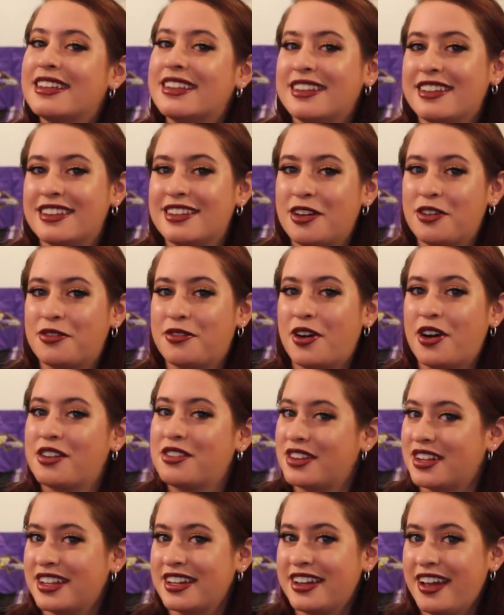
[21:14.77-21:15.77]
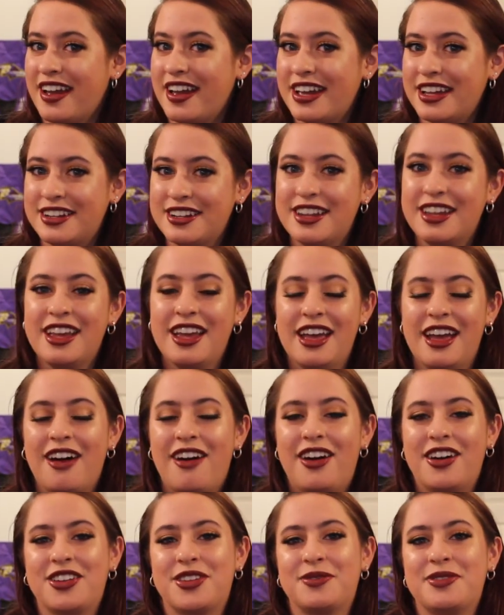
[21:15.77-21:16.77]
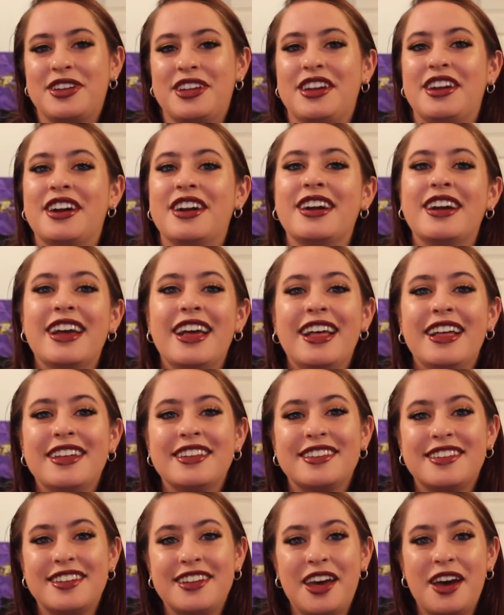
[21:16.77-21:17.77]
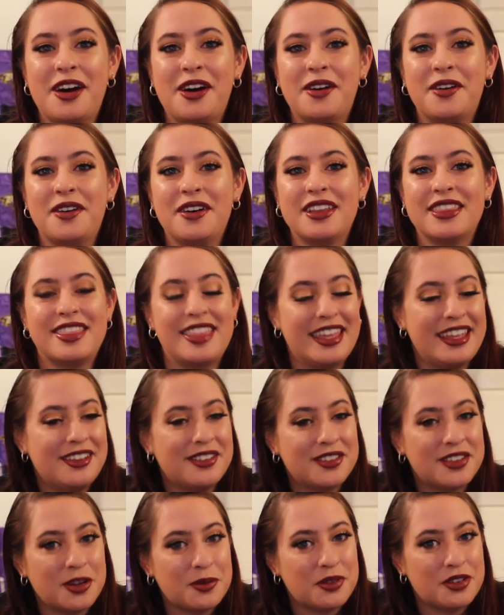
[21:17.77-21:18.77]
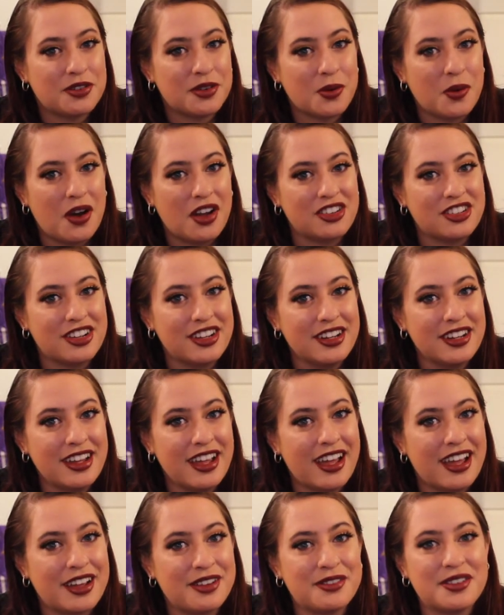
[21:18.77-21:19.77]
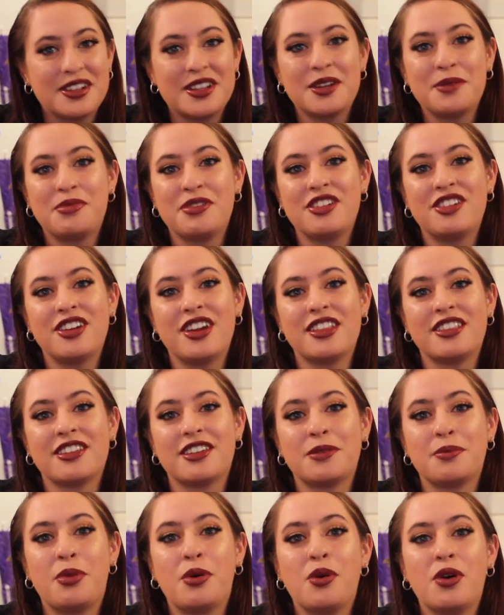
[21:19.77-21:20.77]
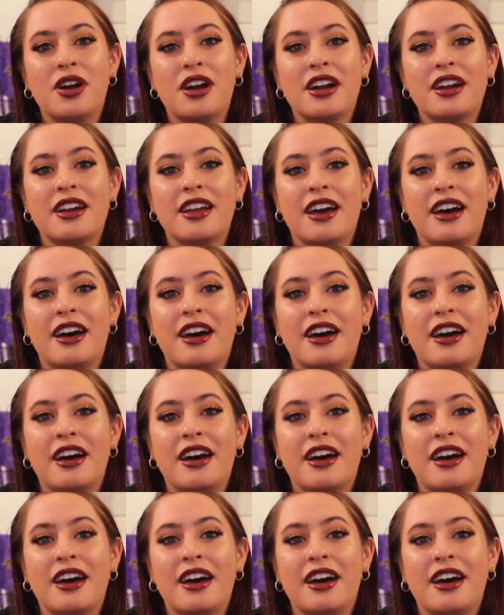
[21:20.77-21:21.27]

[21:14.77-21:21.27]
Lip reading: so far really good. Awesome to hear. So thank you so much for watching. I really appreciate the support.